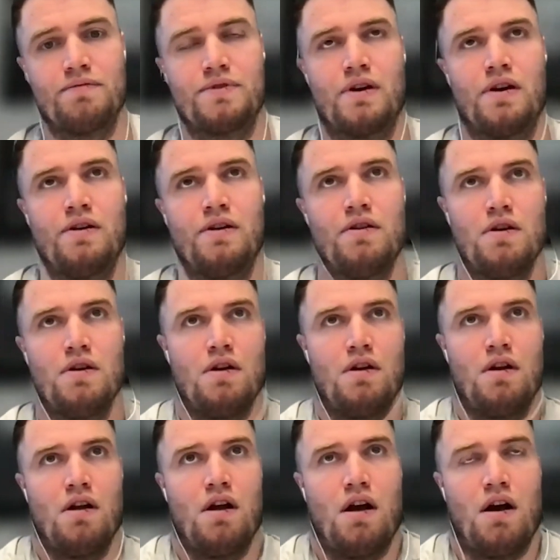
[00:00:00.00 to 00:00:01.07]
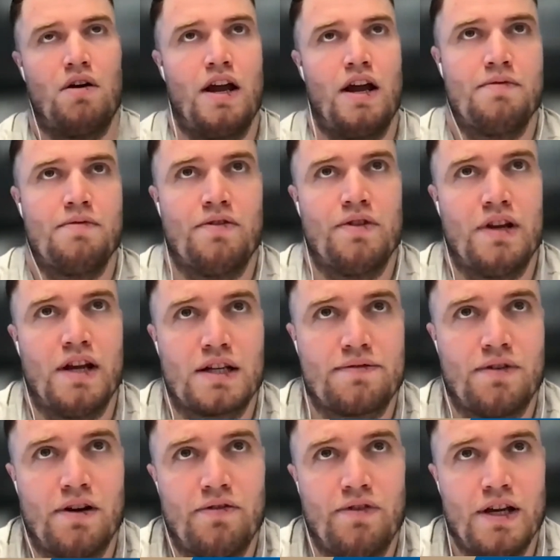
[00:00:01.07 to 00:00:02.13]
So our aim over the next
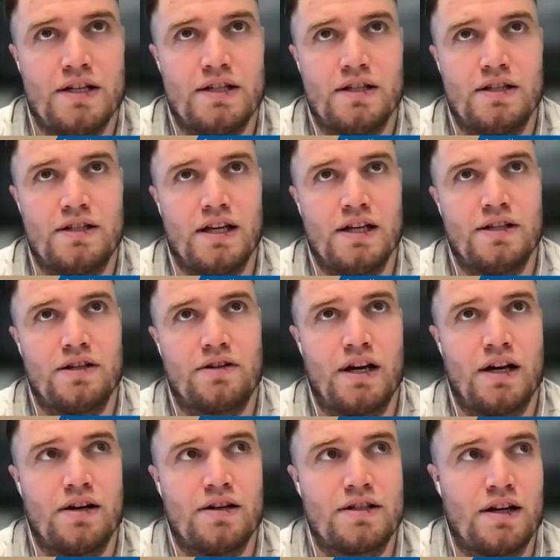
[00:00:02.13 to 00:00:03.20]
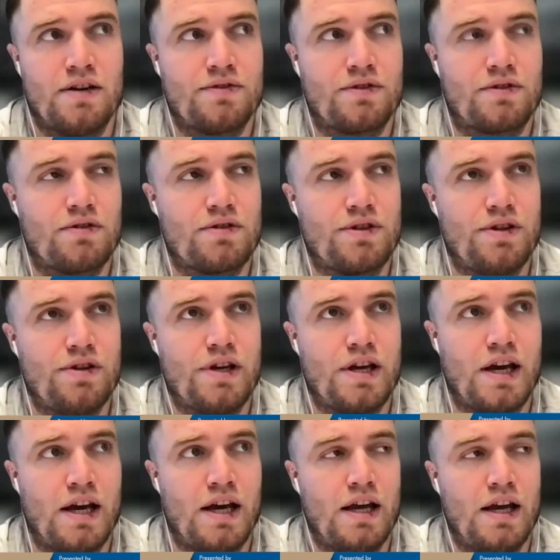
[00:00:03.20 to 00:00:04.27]
5 years is to integrate ourselves across the
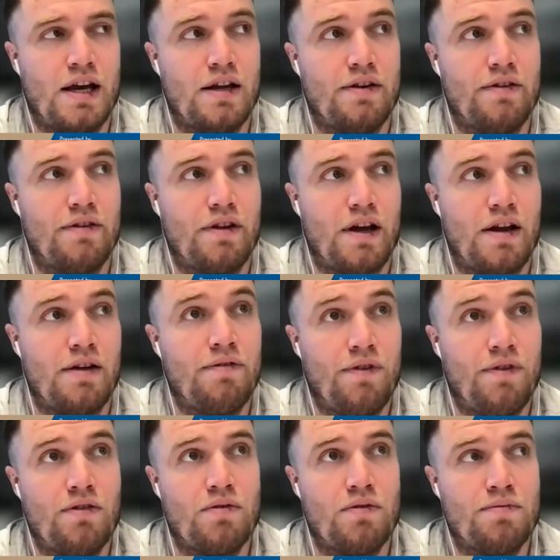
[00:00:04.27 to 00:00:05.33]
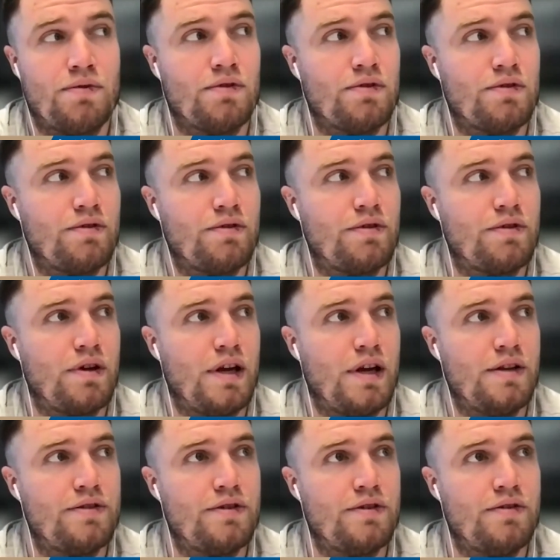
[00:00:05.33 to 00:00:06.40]
UK and further abroad
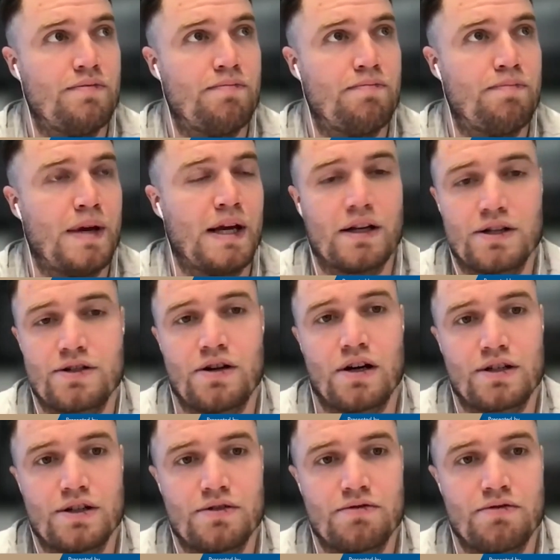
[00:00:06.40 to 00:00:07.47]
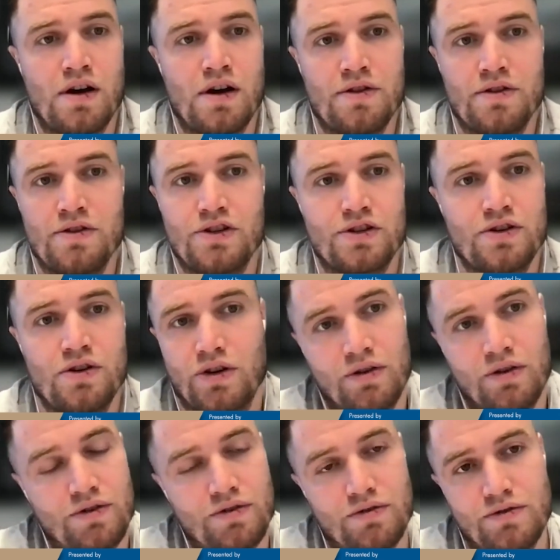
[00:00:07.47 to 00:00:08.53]
into bigger structures, rather than just
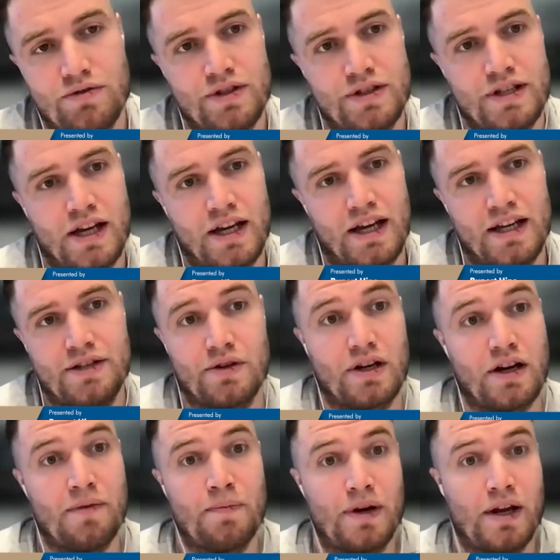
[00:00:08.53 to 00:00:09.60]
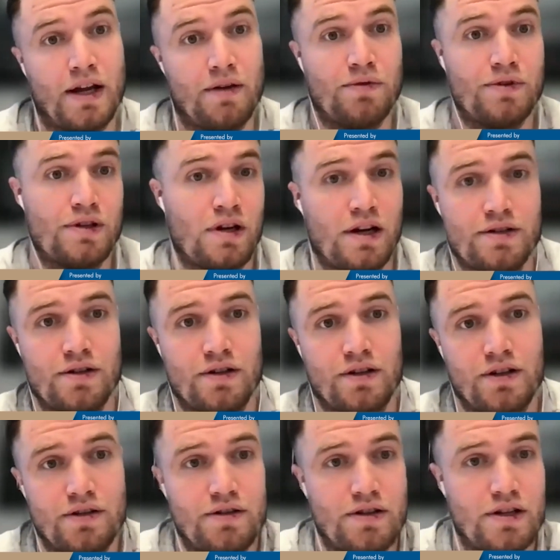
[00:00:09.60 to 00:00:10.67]
knocking on doors and saying, hey, to a company, would you like to
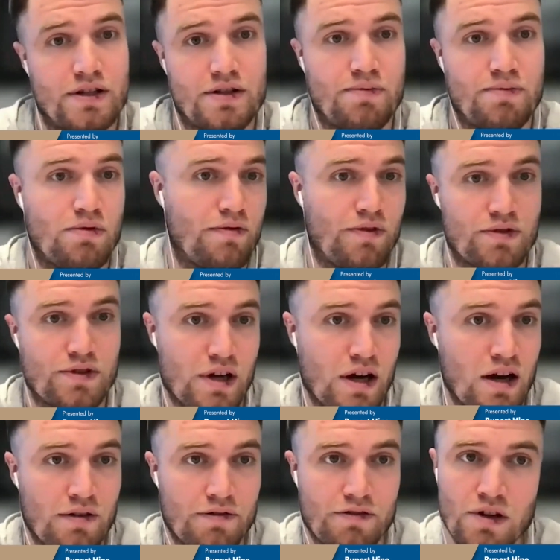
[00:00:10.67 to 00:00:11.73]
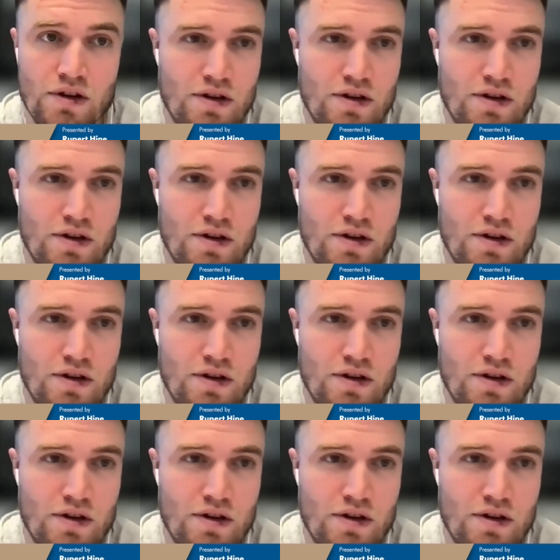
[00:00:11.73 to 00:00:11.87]
look at this support for your staff?